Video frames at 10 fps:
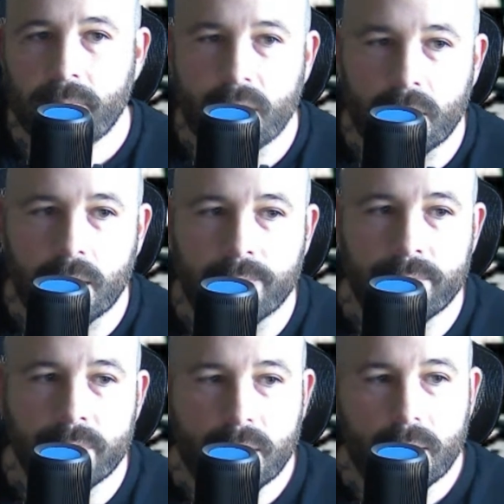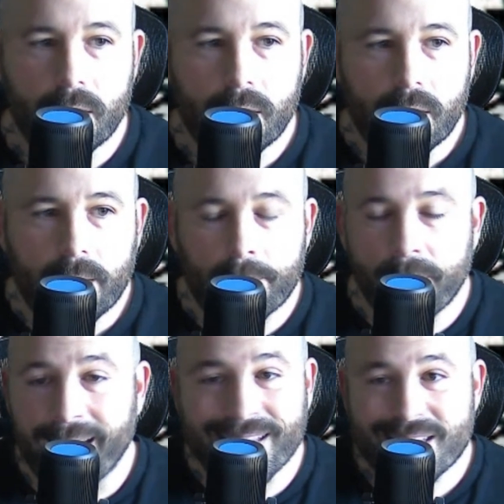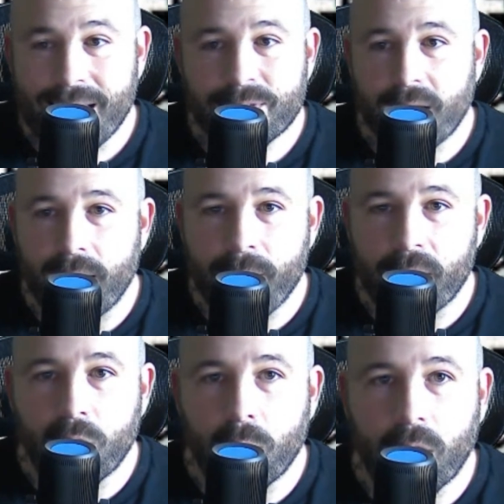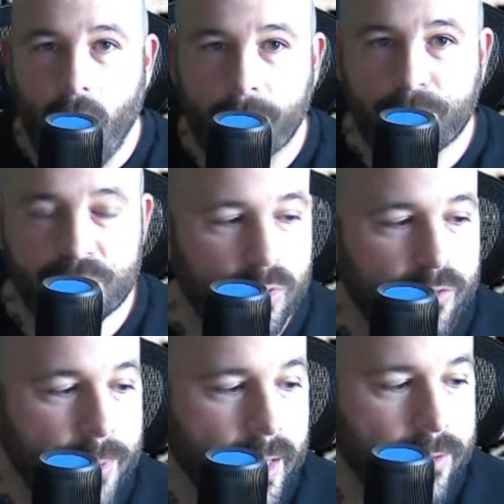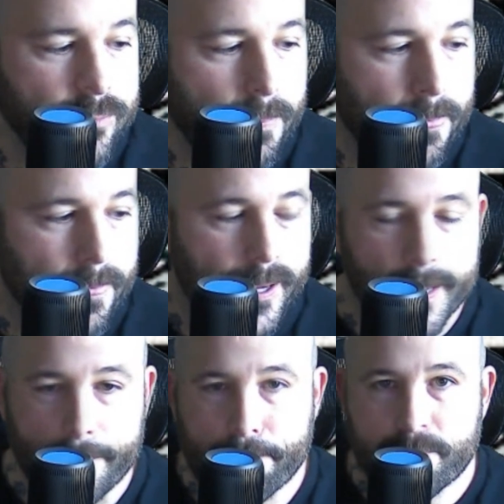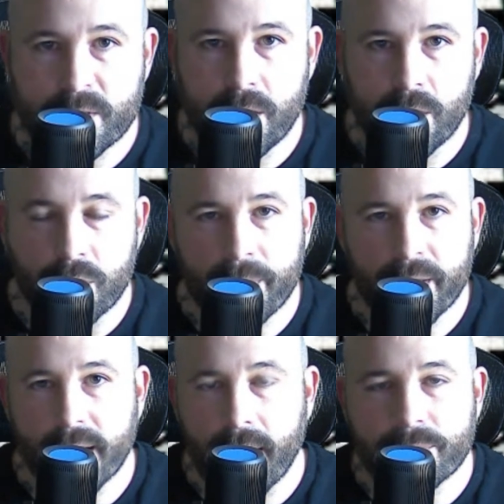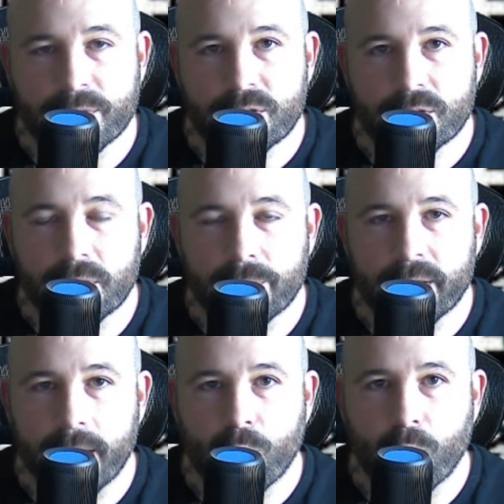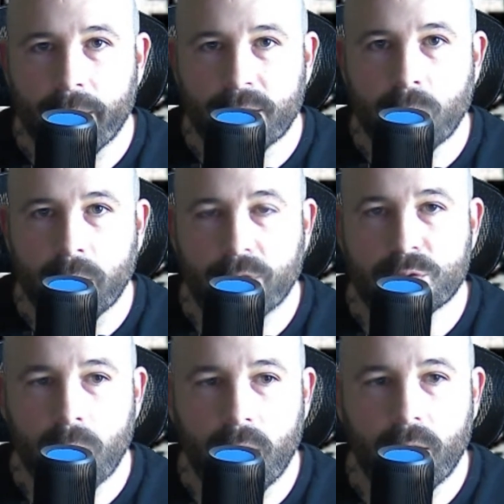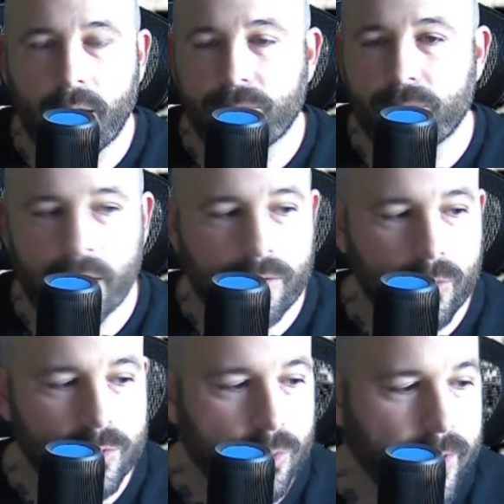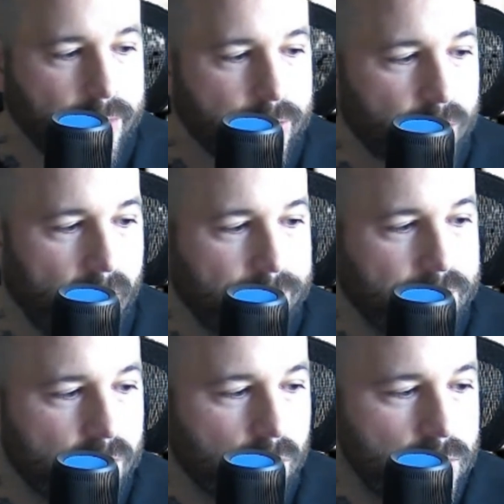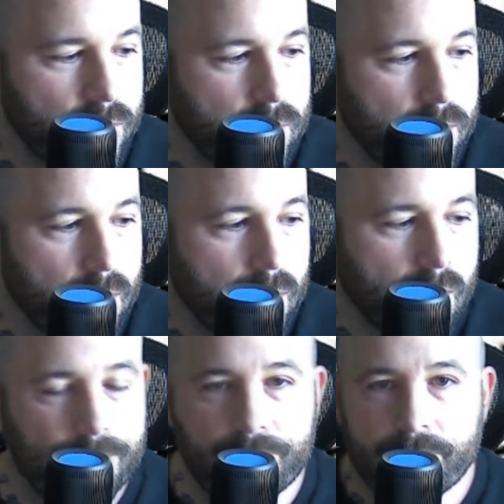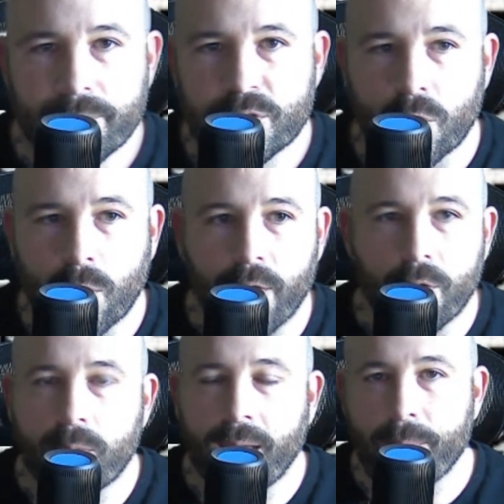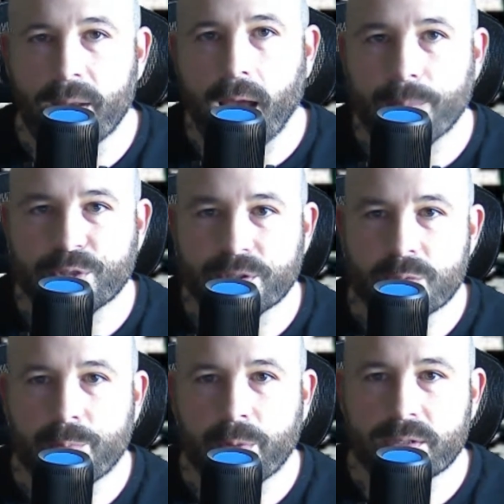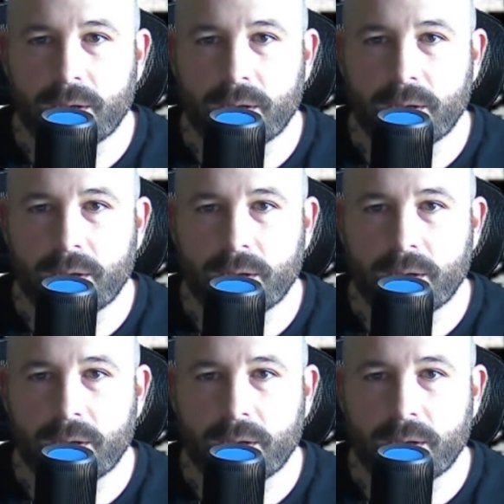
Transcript: At the same time, I don't know what our options would have been. The big name quarterbacks went elsewhere, and there was nobody in the draft. So I don't know that we have many options, but